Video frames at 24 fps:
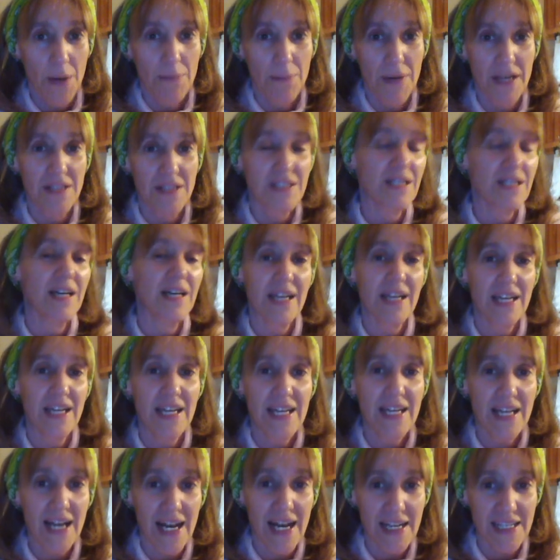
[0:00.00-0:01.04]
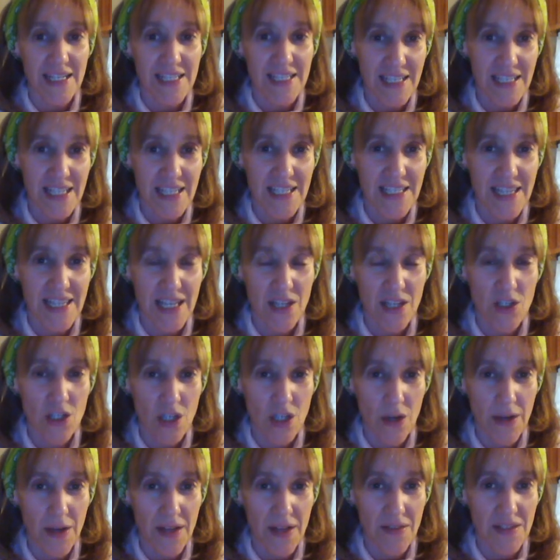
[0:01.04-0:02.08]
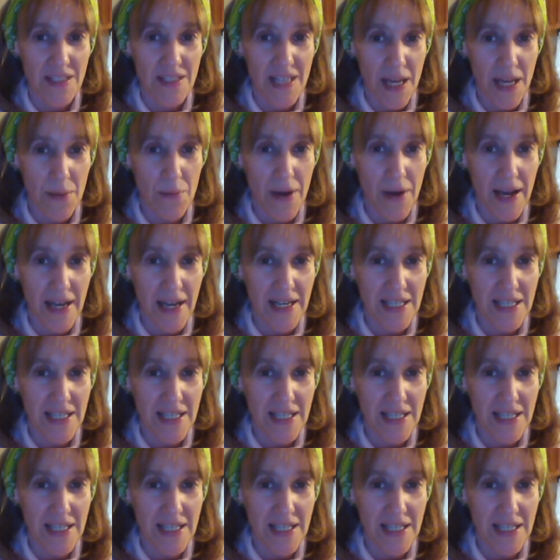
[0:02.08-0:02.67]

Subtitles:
but he kind of sees things going the same way,